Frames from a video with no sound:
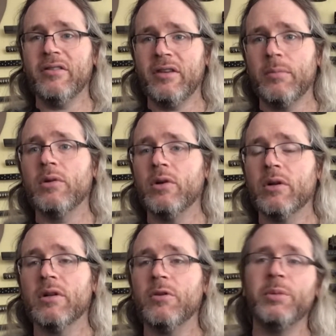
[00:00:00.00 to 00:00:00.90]
saber look
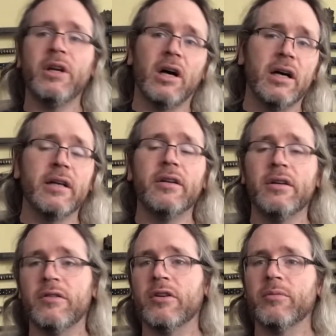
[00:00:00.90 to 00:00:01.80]
a little bit odd
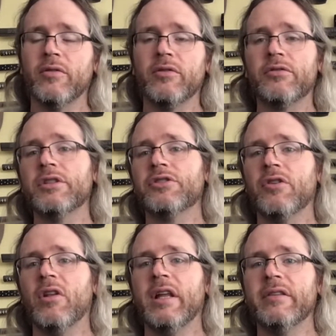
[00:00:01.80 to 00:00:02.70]
in terms of a
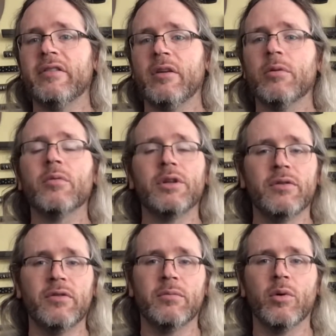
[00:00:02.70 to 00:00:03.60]
traditional lightsaber. We're
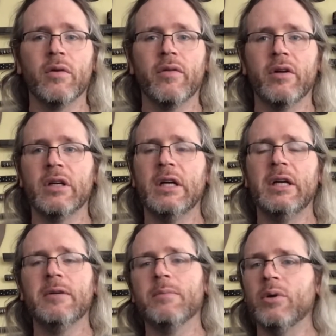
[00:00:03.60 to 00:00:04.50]
used to more of the
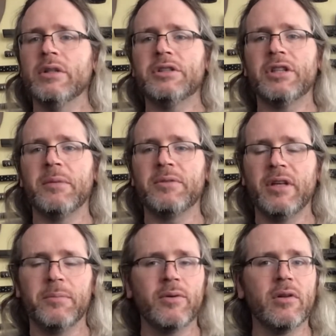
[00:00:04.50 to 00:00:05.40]
bullet-shaped
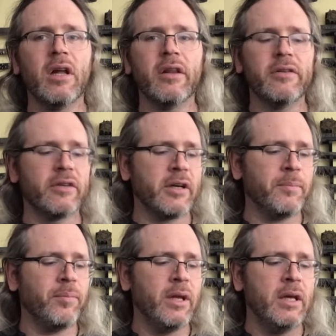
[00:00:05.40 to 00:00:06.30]
tip a lot of the
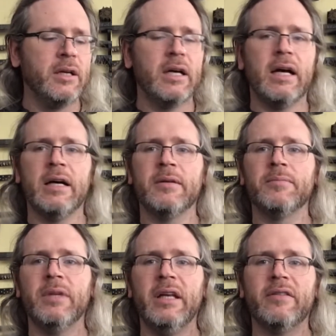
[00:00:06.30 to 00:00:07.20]
time.
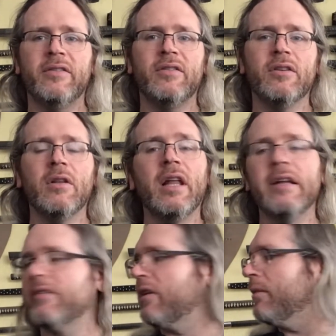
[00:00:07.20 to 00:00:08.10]
It still
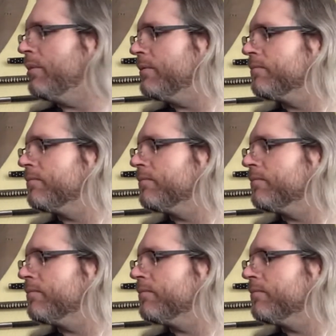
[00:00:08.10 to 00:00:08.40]
lights up,